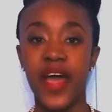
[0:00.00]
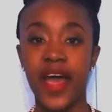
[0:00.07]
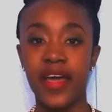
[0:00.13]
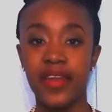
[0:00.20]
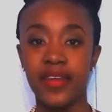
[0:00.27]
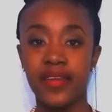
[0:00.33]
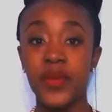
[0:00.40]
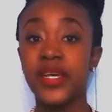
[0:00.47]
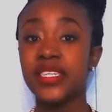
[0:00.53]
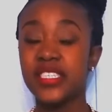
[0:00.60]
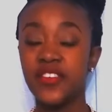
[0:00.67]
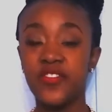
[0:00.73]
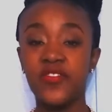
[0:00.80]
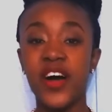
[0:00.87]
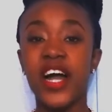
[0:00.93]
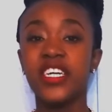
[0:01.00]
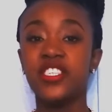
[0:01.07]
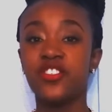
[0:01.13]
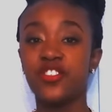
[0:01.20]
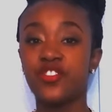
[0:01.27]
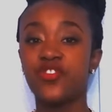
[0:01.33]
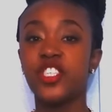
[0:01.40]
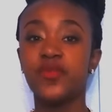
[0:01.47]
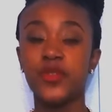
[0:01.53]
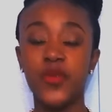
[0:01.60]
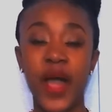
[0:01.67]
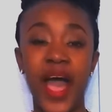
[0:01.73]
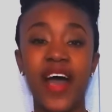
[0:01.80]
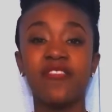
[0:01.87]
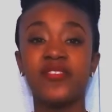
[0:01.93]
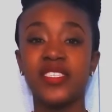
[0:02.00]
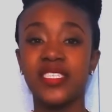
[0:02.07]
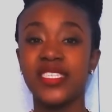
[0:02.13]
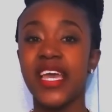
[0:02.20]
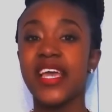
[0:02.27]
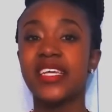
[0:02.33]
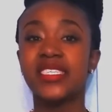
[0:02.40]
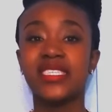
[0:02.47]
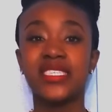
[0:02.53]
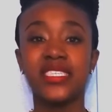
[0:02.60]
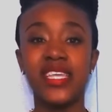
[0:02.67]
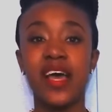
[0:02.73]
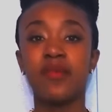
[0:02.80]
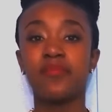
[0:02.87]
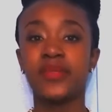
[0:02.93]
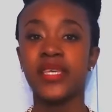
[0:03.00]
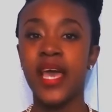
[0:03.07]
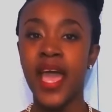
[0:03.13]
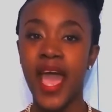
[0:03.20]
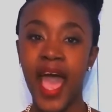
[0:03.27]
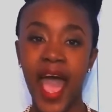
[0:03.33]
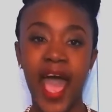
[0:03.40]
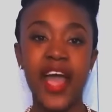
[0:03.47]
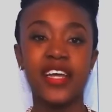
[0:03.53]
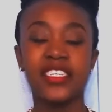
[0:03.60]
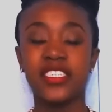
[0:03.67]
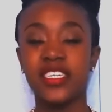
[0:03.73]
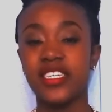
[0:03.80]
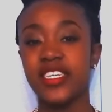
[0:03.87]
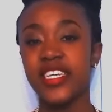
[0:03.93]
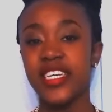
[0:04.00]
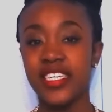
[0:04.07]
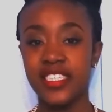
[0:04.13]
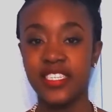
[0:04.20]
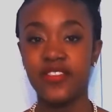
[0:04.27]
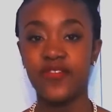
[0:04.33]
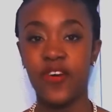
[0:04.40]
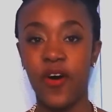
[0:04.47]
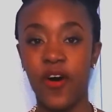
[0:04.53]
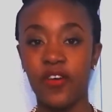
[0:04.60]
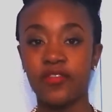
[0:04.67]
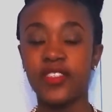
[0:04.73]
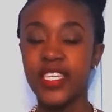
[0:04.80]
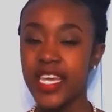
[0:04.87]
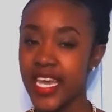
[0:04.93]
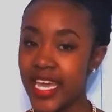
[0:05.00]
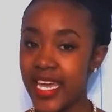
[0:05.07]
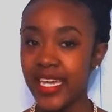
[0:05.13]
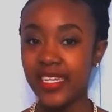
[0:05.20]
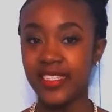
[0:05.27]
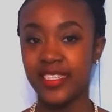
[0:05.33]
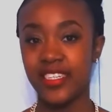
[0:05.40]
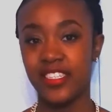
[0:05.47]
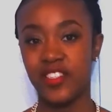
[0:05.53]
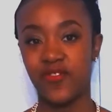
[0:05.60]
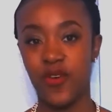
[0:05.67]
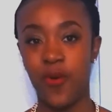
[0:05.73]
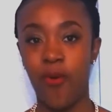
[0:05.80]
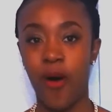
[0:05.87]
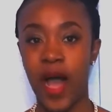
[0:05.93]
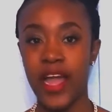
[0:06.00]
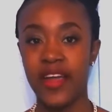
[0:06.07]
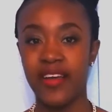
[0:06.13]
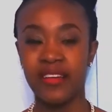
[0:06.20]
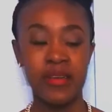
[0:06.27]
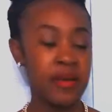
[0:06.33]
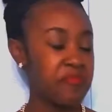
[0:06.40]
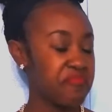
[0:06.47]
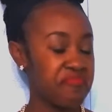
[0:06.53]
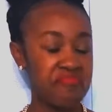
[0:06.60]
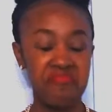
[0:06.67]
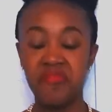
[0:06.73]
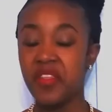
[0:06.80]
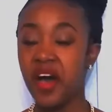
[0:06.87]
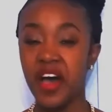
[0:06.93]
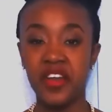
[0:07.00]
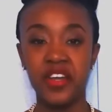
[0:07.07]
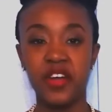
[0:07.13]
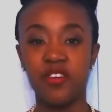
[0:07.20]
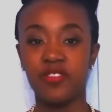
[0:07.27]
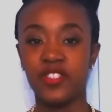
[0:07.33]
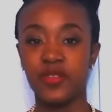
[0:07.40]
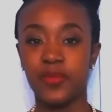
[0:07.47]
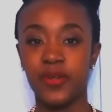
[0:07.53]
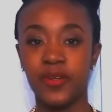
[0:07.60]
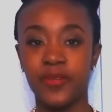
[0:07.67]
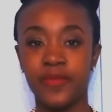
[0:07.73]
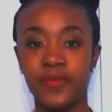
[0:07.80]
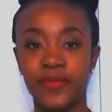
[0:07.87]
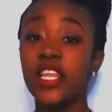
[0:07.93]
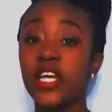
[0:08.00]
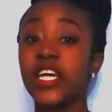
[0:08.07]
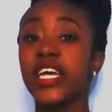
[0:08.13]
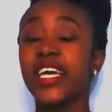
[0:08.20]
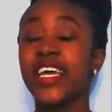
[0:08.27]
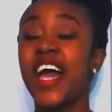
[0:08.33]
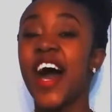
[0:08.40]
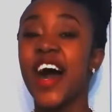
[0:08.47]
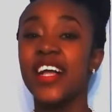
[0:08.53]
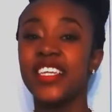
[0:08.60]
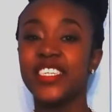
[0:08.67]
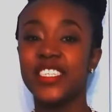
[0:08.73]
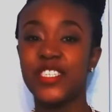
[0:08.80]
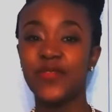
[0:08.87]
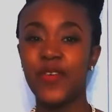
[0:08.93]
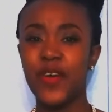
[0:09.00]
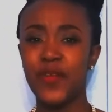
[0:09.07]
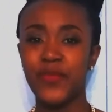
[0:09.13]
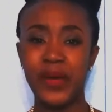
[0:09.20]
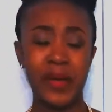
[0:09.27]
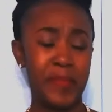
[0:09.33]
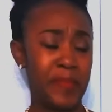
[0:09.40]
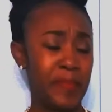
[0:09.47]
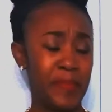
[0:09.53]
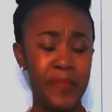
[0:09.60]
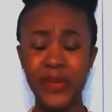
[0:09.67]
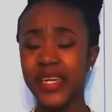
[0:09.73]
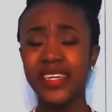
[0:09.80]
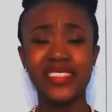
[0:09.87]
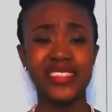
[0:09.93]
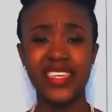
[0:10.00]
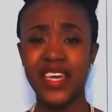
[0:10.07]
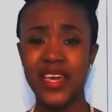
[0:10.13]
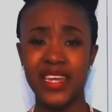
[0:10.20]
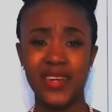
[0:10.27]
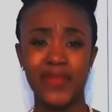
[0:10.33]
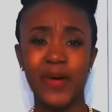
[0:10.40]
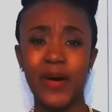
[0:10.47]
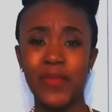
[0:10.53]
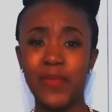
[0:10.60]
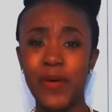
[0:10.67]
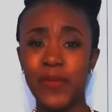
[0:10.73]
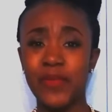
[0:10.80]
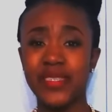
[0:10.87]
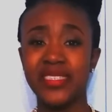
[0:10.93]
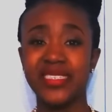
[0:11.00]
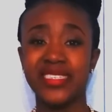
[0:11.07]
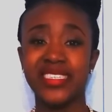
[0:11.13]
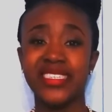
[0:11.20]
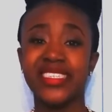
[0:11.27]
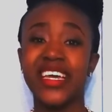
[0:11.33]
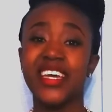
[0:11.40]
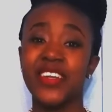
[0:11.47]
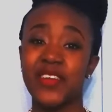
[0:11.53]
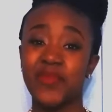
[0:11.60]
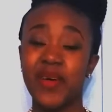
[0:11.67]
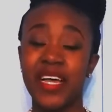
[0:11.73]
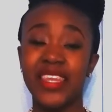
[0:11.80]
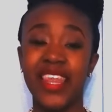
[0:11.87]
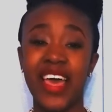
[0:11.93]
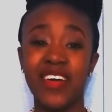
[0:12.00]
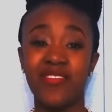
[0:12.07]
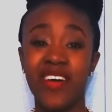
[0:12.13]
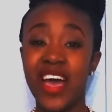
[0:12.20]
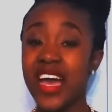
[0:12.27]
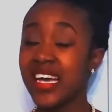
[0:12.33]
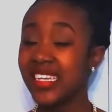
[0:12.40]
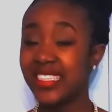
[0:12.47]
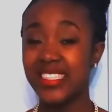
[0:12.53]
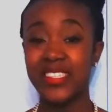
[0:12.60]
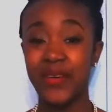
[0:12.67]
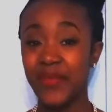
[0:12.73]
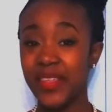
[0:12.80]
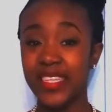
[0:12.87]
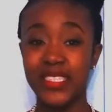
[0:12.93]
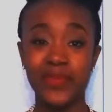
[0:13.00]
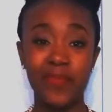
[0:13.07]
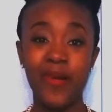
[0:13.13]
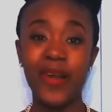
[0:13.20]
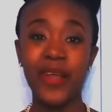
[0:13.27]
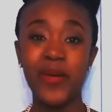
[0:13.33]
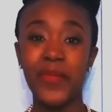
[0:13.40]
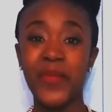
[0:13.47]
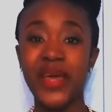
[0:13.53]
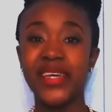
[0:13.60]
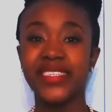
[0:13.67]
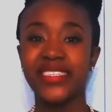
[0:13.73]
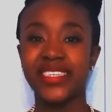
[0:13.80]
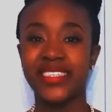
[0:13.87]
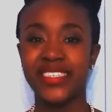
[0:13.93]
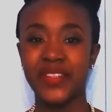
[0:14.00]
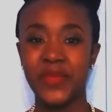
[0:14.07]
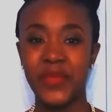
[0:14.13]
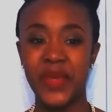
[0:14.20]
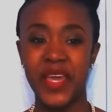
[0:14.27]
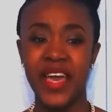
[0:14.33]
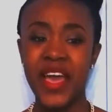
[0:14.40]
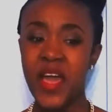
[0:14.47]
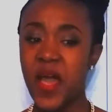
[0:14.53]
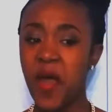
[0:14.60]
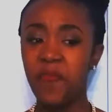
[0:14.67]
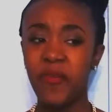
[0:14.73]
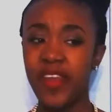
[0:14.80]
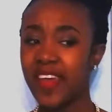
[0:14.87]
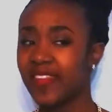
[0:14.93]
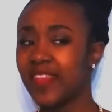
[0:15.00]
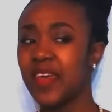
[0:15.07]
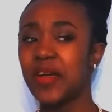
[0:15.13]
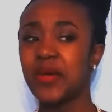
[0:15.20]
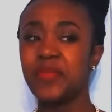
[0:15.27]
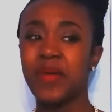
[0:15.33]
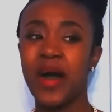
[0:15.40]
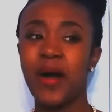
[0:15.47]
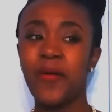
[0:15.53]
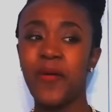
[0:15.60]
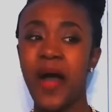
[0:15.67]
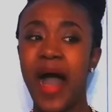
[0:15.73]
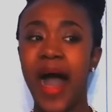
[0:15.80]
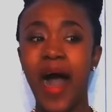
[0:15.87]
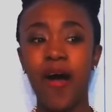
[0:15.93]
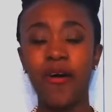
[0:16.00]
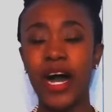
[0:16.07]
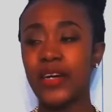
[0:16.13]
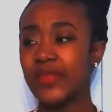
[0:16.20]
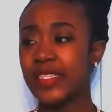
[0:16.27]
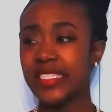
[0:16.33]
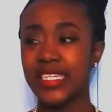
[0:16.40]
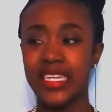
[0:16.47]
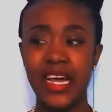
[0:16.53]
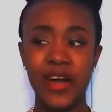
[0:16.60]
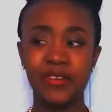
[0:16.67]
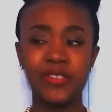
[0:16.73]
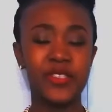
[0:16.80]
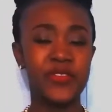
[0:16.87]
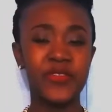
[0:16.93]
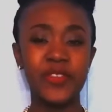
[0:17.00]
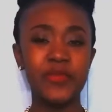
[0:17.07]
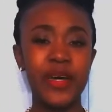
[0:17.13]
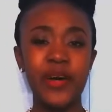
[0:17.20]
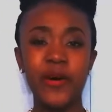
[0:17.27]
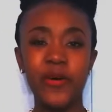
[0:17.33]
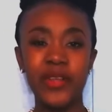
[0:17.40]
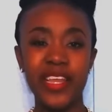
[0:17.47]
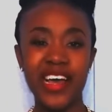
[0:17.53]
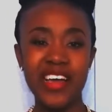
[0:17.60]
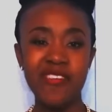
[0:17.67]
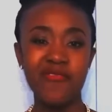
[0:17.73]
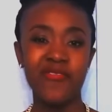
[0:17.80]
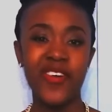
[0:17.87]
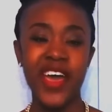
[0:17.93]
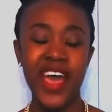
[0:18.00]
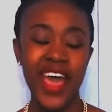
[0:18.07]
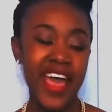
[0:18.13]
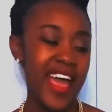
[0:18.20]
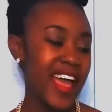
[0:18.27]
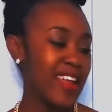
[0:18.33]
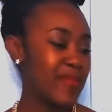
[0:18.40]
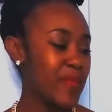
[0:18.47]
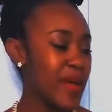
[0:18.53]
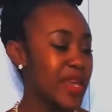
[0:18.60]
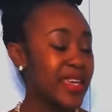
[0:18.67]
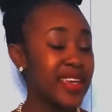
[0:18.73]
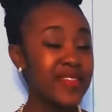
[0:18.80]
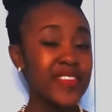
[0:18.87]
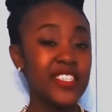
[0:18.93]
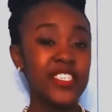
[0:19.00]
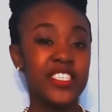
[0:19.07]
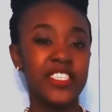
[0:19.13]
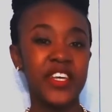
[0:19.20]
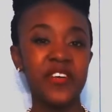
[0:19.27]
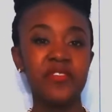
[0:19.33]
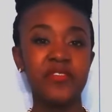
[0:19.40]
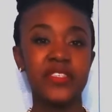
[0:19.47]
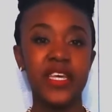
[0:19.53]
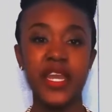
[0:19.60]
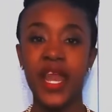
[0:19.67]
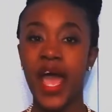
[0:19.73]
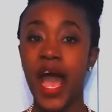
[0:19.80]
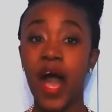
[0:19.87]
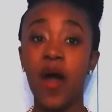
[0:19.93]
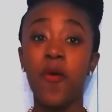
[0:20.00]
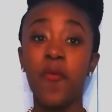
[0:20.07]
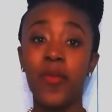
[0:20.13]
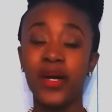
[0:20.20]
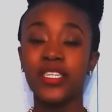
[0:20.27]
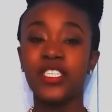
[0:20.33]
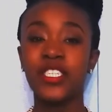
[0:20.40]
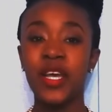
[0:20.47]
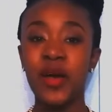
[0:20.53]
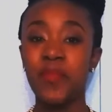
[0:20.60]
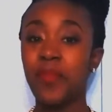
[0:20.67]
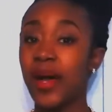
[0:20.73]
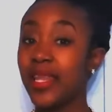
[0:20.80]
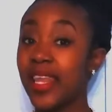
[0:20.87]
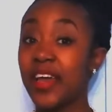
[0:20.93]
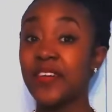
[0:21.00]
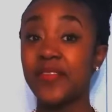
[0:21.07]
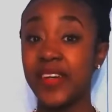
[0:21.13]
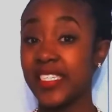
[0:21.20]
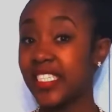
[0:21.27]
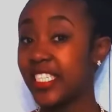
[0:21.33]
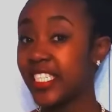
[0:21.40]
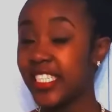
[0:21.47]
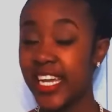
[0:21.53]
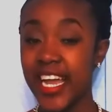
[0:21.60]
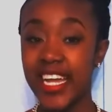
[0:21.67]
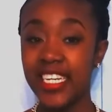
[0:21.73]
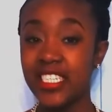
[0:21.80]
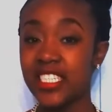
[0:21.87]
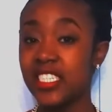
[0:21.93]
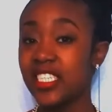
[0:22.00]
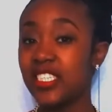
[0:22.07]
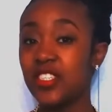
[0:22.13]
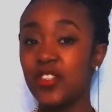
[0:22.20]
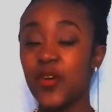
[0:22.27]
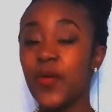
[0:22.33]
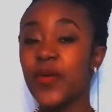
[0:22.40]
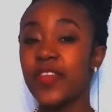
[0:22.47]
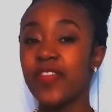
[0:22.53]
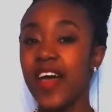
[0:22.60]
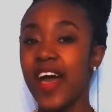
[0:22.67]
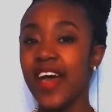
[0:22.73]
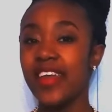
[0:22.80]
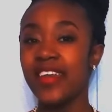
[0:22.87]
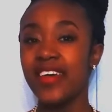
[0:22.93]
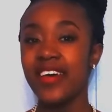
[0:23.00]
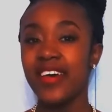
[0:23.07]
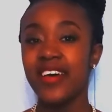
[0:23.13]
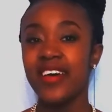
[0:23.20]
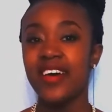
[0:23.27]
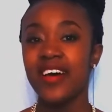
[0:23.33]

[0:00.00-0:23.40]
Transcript: on that. Because to find your dream, you have to take steps. Action is involved and is required, non-negotiable. I look at Cali as one of my biggest cannonball moments to date in my life. It's something that's pretty amazing to me. And when I think about how I was a lounger for my whole life, and making the shift and how much my life has changed in doing that,